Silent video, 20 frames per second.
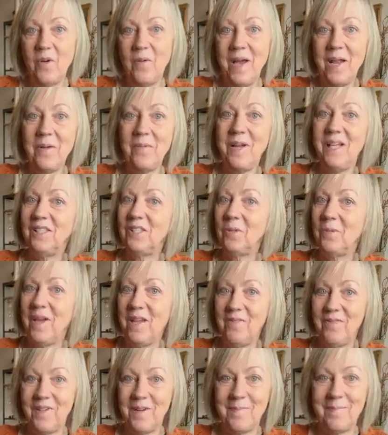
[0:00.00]
quite a ways
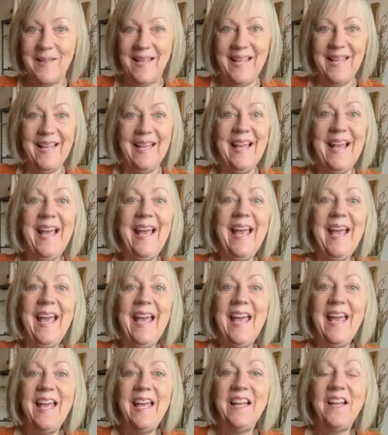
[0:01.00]
away from me.
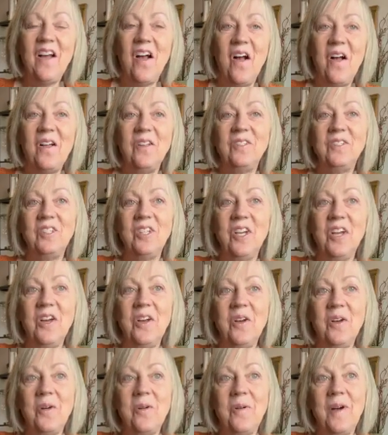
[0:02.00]
And
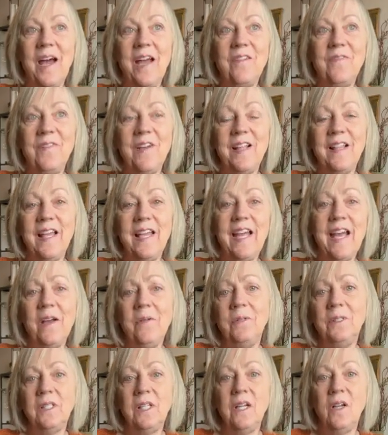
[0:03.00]
also, I felt like I
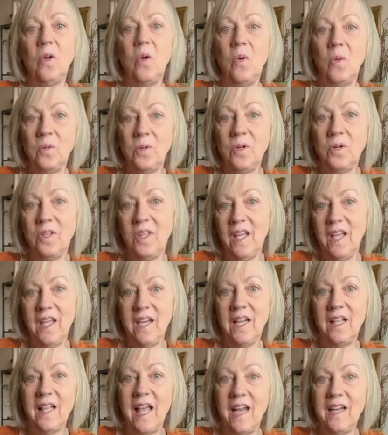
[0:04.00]
was a little older
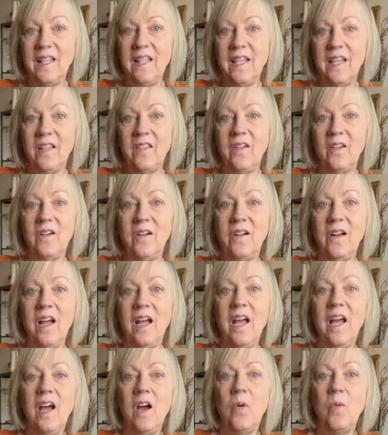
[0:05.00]
than a lot of the other
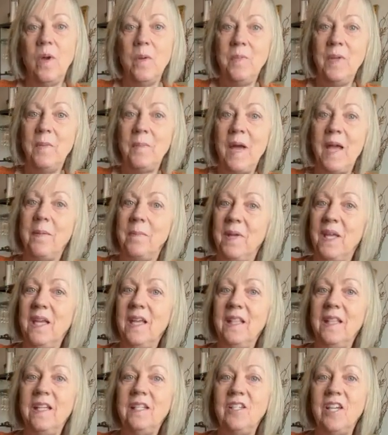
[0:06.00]
women might
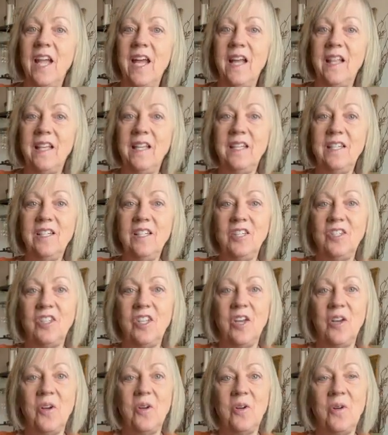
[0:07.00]
be in the challenge.
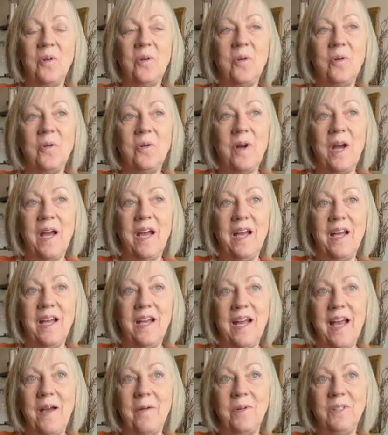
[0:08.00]
So
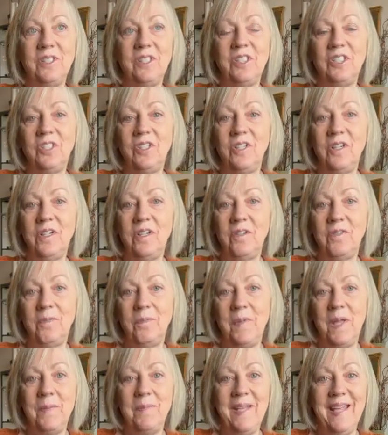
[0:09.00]
uh, I wasn't sure if
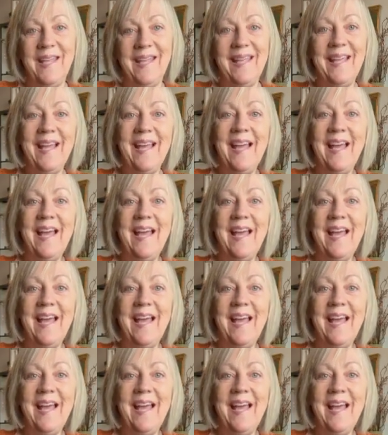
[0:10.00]
maybe